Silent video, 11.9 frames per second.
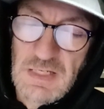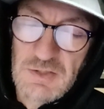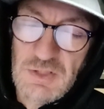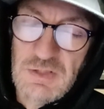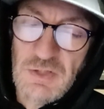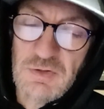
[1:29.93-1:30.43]

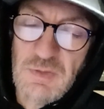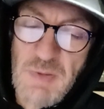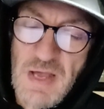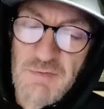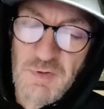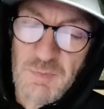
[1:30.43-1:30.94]
She took the
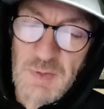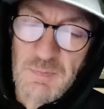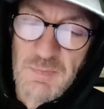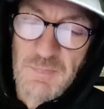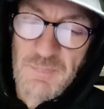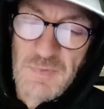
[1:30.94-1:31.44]
pad from him.
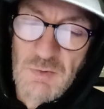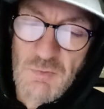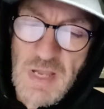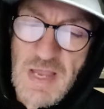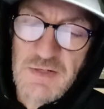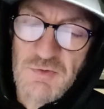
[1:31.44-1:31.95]
"We
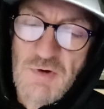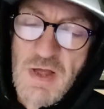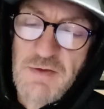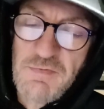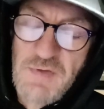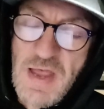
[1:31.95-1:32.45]
had to
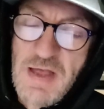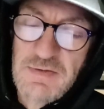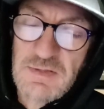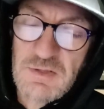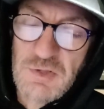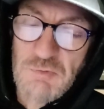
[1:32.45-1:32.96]
ride it
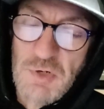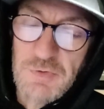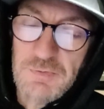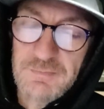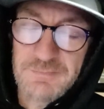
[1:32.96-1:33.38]
fast," she wrote,